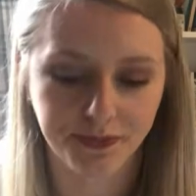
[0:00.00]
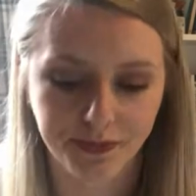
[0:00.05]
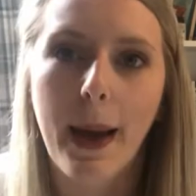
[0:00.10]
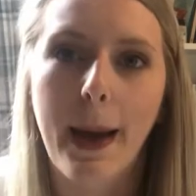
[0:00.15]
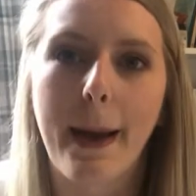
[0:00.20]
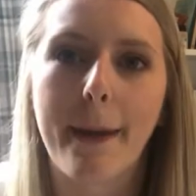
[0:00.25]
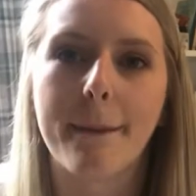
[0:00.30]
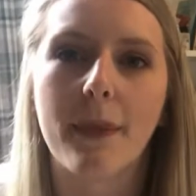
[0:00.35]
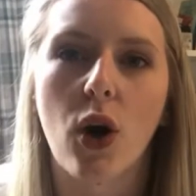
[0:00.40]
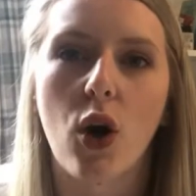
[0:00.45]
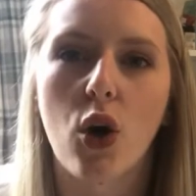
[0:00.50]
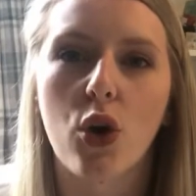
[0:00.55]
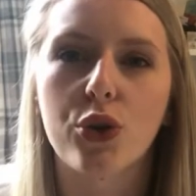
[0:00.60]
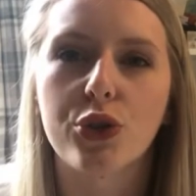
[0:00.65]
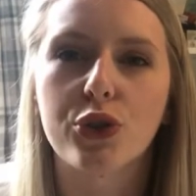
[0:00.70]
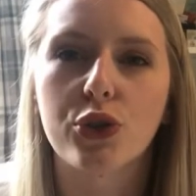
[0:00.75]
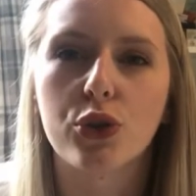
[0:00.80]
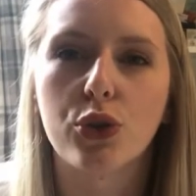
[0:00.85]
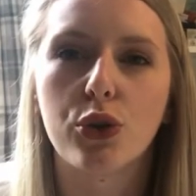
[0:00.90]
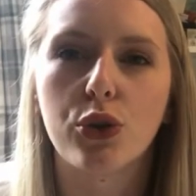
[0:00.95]
I'm
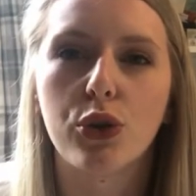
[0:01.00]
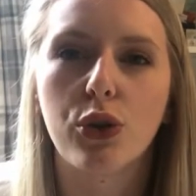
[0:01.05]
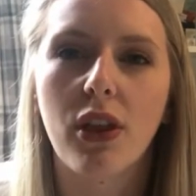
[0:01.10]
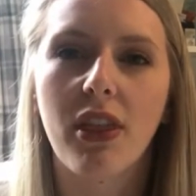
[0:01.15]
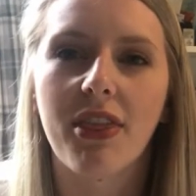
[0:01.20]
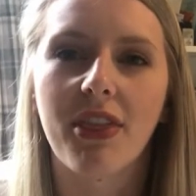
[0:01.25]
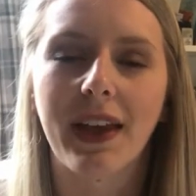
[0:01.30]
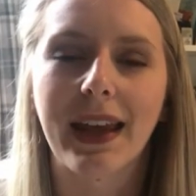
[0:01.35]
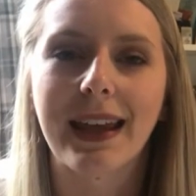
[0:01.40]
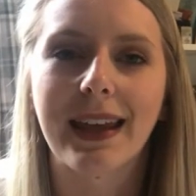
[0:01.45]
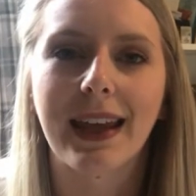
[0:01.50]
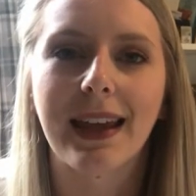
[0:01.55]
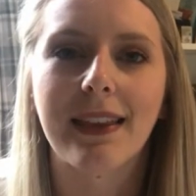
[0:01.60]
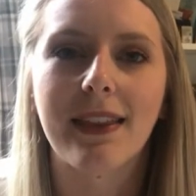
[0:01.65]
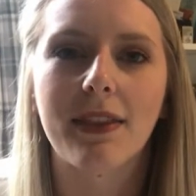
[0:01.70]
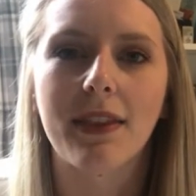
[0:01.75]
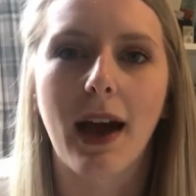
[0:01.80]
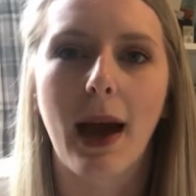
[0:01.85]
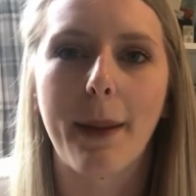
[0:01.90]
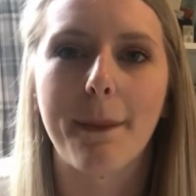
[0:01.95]
also thinking
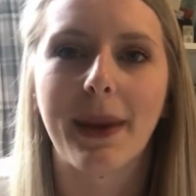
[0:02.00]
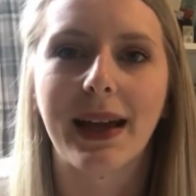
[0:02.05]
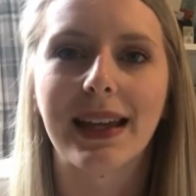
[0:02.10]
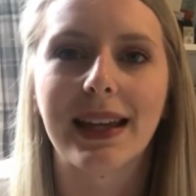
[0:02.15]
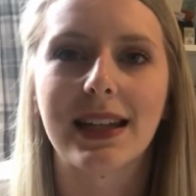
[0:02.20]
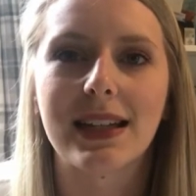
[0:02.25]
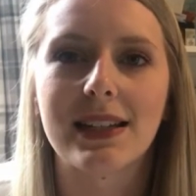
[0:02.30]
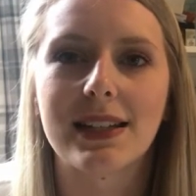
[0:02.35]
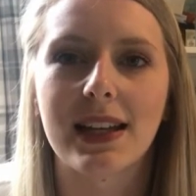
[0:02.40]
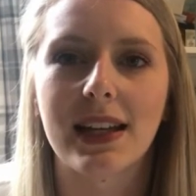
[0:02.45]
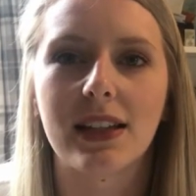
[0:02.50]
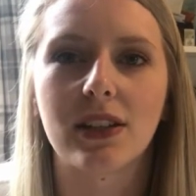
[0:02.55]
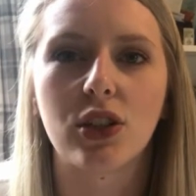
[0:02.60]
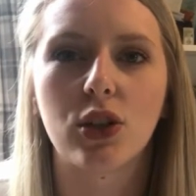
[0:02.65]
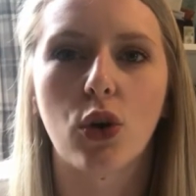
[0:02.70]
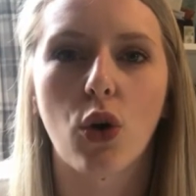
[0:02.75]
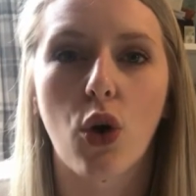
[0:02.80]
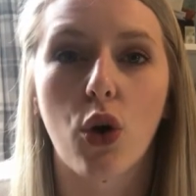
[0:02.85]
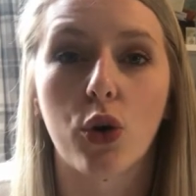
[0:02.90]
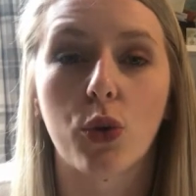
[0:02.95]
that I might continue
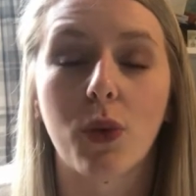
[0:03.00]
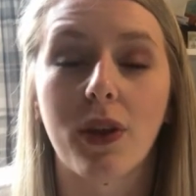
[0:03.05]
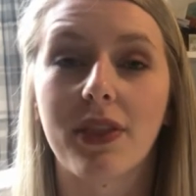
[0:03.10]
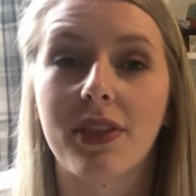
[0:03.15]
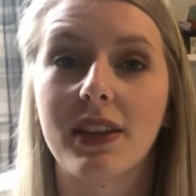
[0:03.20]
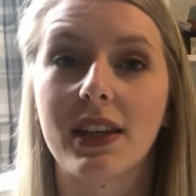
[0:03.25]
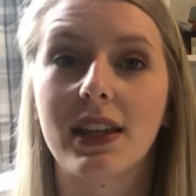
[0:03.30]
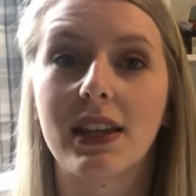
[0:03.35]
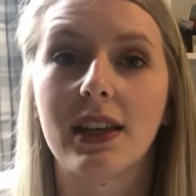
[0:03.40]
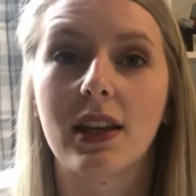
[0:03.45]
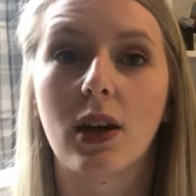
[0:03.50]
on with the